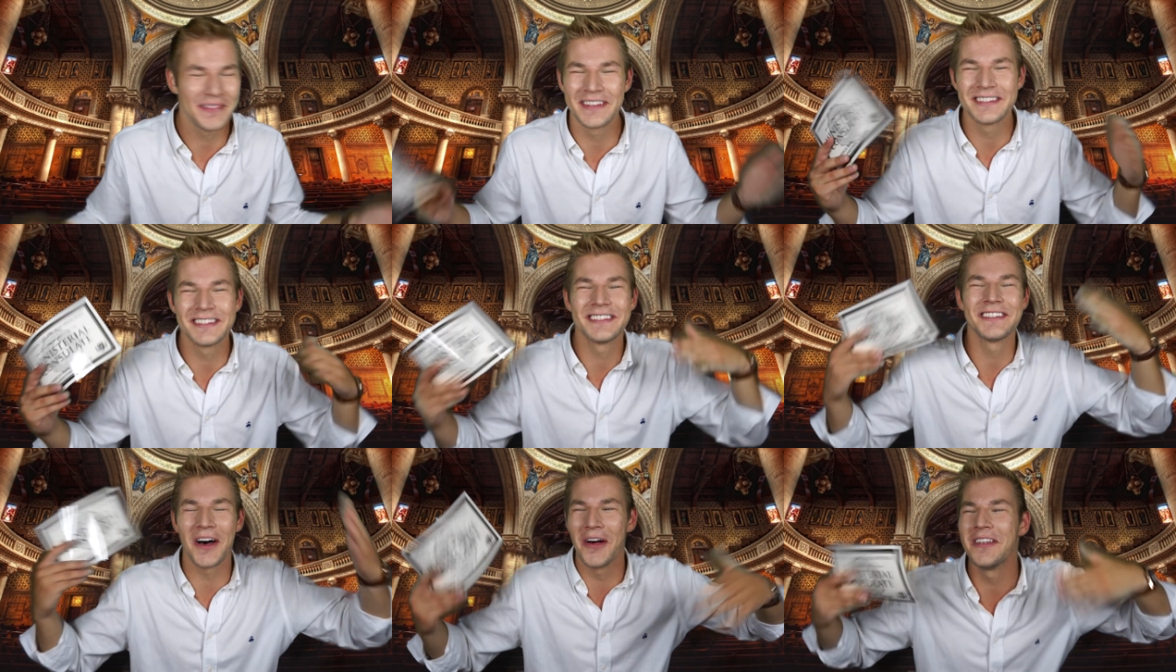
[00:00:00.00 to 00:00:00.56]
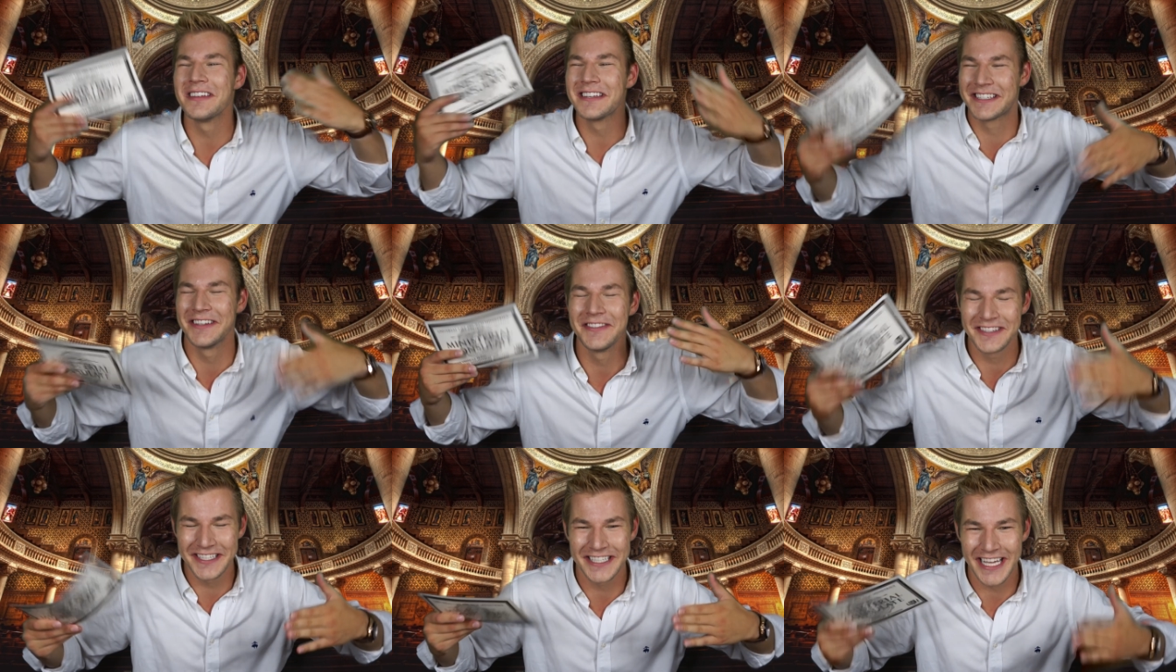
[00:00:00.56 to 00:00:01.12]
This is all
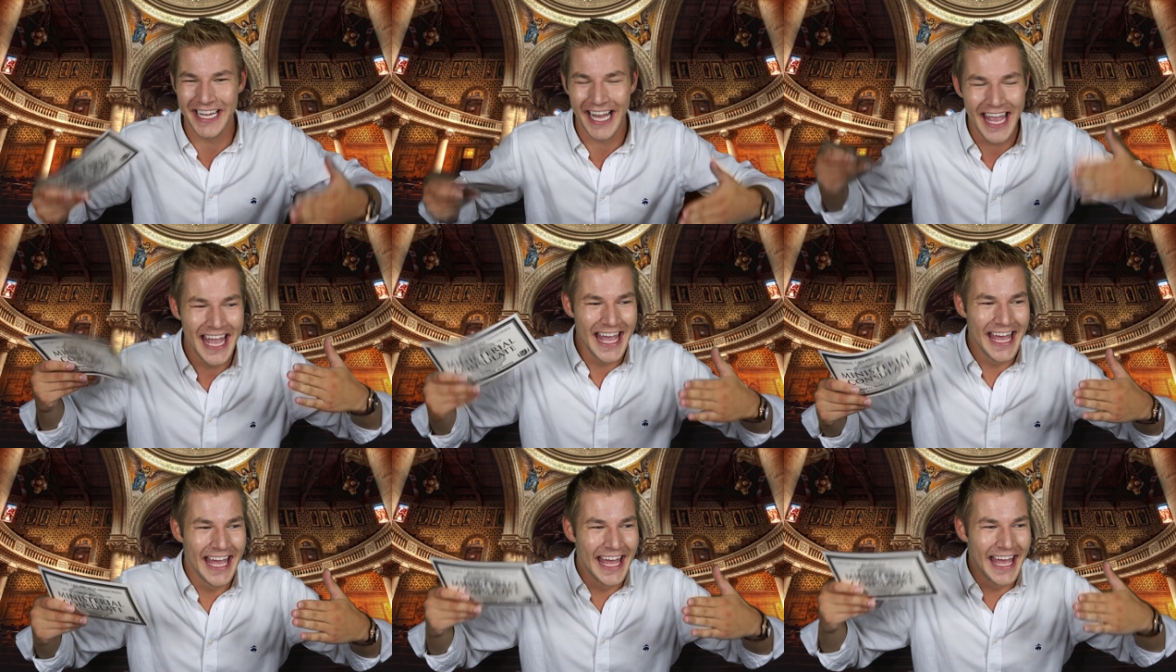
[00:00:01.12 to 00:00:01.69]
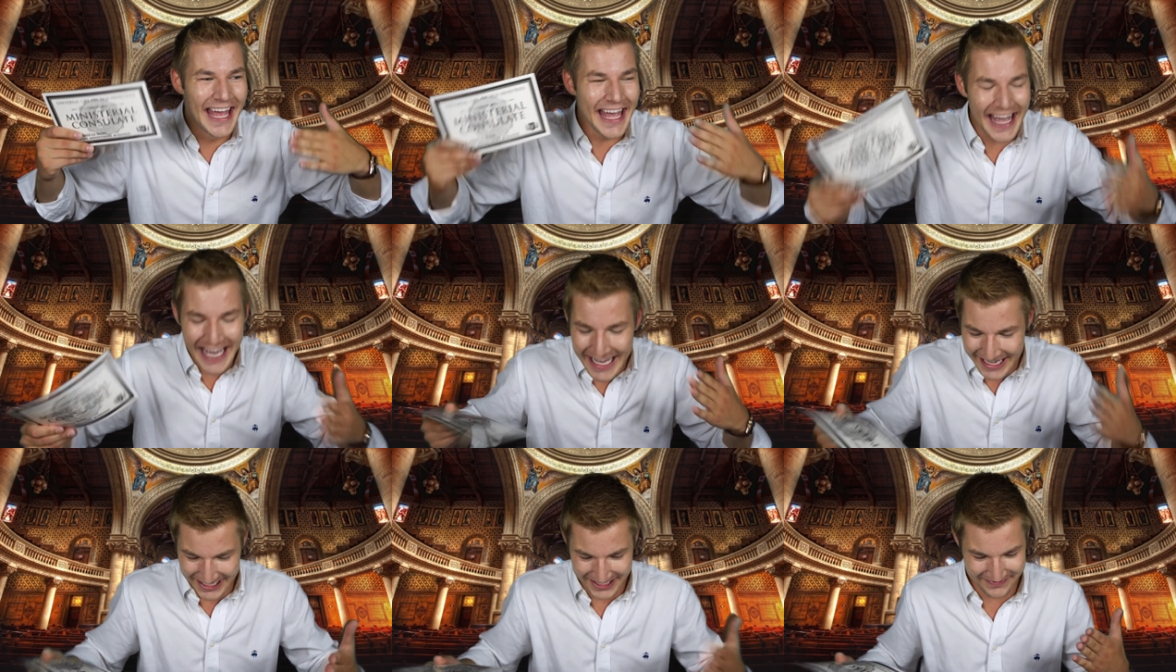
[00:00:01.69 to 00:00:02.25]
still just like
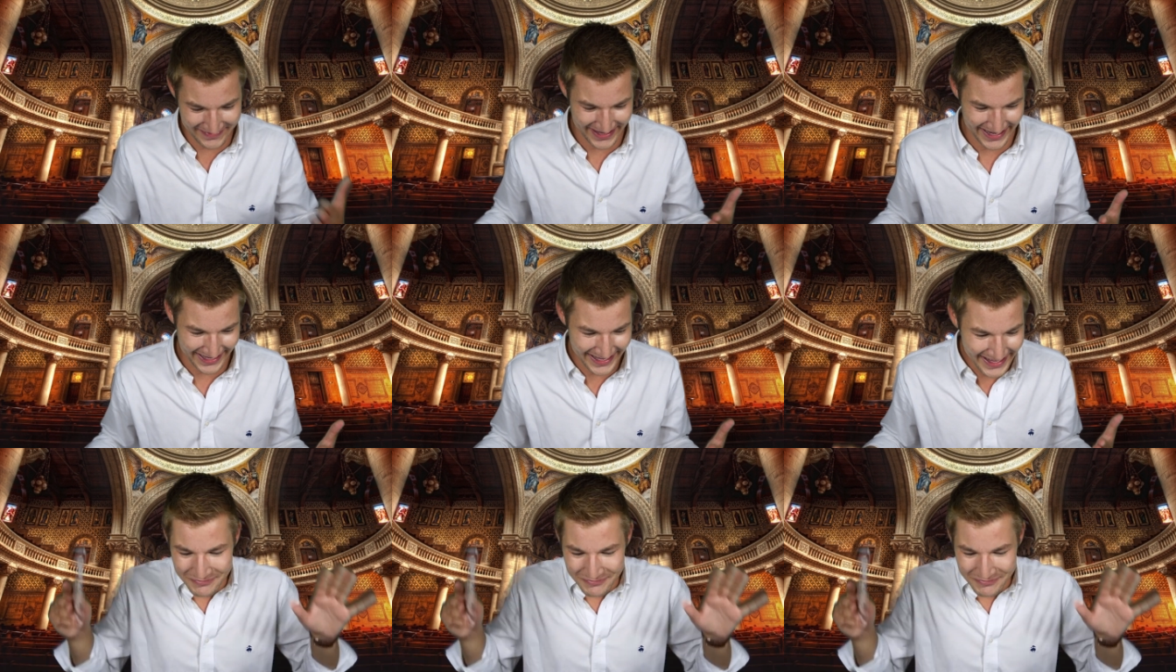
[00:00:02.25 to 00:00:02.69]
hitting me.